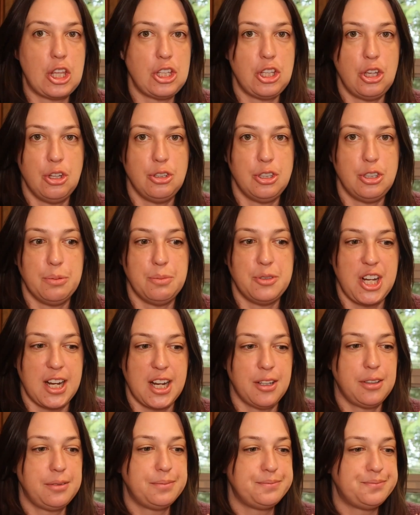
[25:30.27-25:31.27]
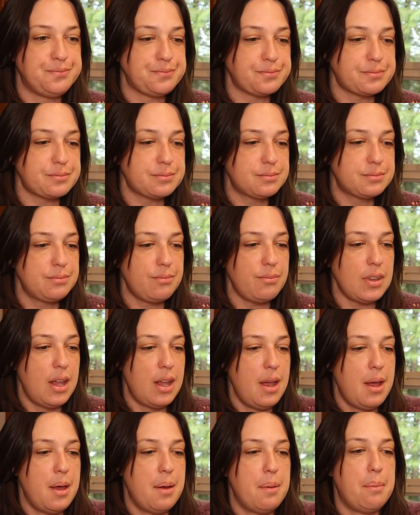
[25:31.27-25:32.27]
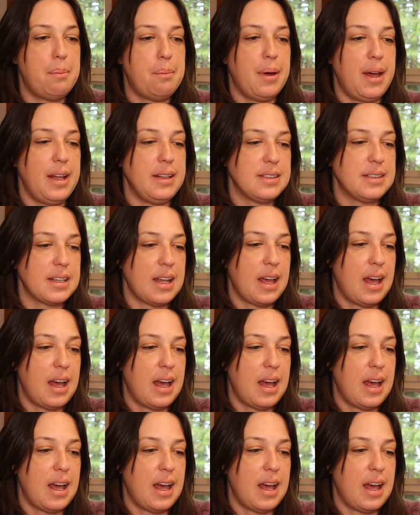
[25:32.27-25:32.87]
YouTube channel. But